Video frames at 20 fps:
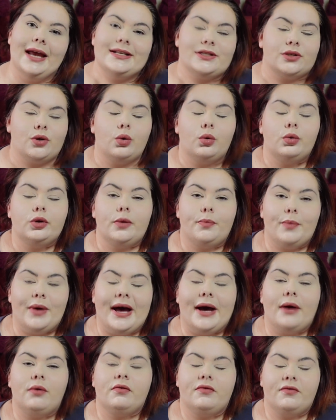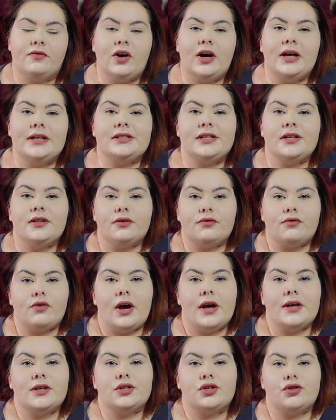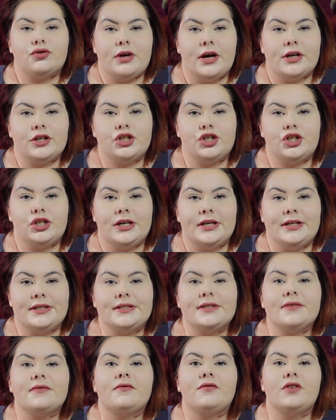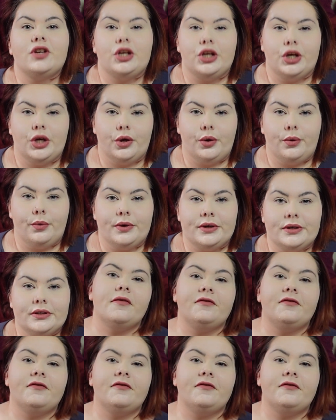It's all about finding the right strategies for you.